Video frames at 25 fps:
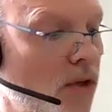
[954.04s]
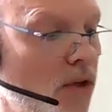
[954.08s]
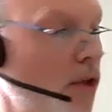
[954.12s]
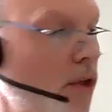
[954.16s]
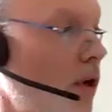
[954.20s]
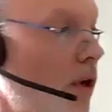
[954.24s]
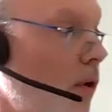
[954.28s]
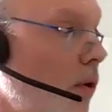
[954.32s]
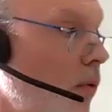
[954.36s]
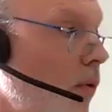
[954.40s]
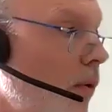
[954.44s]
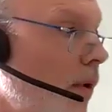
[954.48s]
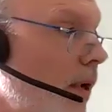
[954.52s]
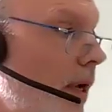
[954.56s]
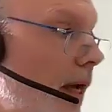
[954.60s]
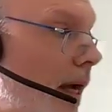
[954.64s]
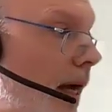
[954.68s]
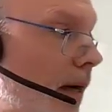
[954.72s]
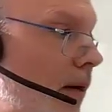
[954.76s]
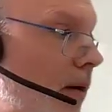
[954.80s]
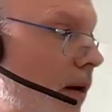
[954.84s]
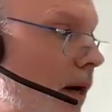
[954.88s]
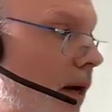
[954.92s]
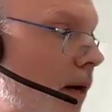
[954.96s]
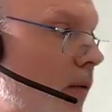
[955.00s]
So
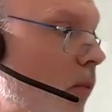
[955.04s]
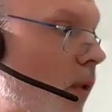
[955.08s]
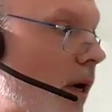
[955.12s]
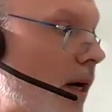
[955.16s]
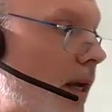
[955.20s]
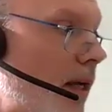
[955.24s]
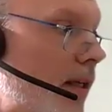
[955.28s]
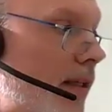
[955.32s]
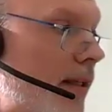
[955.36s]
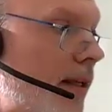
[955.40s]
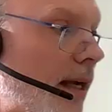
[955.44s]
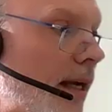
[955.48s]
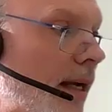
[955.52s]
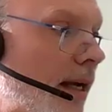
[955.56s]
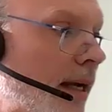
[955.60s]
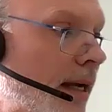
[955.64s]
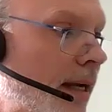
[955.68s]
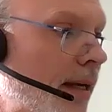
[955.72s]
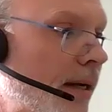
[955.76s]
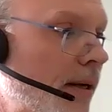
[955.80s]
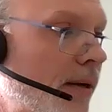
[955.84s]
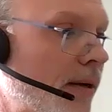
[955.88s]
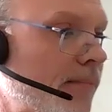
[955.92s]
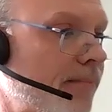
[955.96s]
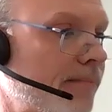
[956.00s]
I want
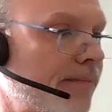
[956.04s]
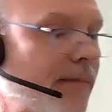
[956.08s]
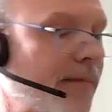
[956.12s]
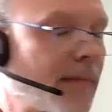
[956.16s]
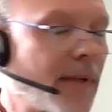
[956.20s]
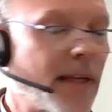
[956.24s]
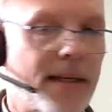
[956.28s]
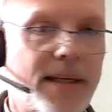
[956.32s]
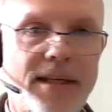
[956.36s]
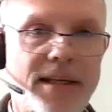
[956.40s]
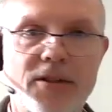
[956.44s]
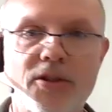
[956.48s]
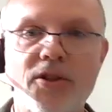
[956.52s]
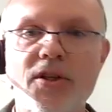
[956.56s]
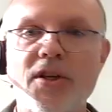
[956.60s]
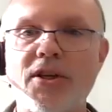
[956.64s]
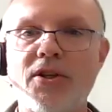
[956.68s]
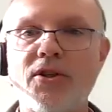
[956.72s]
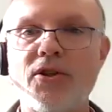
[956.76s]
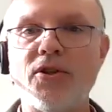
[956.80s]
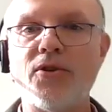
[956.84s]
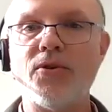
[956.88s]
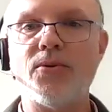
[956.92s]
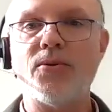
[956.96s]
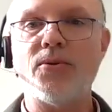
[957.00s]
to
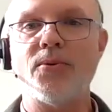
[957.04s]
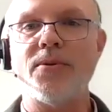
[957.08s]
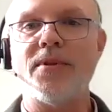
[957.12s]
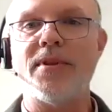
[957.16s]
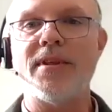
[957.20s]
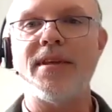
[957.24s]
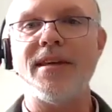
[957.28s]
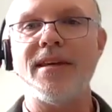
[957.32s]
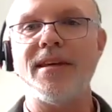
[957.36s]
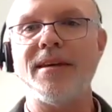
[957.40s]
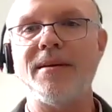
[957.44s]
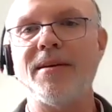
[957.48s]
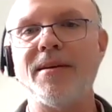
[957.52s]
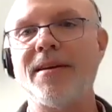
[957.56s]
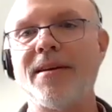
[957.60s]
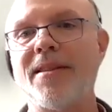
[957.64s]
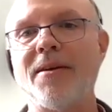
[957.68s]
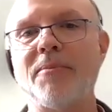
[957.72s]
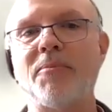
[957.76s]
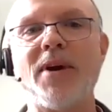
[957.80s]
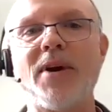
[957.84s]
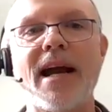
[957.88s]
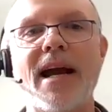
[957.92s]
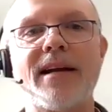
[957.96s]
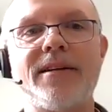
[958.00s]
continue the
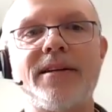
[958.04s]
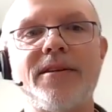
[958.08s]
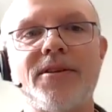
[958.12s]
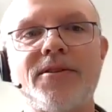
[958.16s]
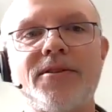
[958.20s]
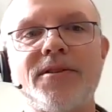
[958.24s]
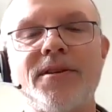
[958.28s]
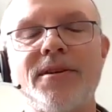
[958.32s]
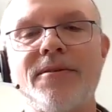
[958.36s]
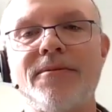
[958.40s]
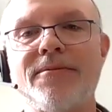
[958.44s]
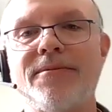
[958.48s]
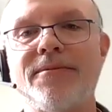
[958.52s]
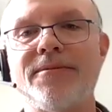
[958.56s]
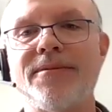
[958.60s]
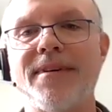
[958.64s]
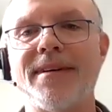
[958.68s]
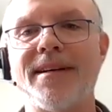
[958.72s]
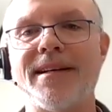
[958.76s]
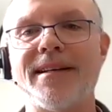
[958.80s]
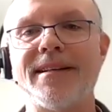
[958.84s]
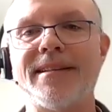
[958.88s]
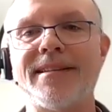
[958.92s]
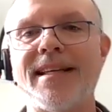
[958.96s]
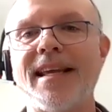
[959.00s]
practice of
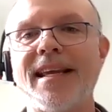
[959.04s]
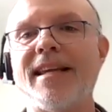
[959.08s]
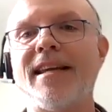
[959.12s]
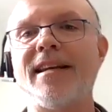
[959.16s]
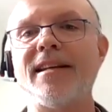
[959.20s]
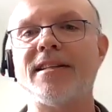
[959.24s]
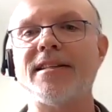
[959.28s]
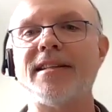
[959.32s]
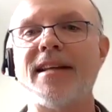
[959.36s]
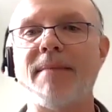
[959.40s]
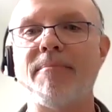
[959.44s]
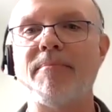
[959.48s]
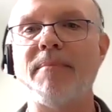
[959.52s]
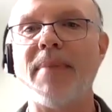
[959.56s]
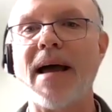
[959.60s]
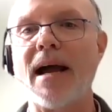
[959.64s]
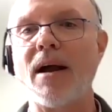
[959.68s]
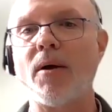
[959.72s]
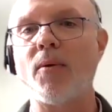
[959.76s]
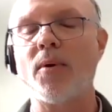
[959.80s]
taking a step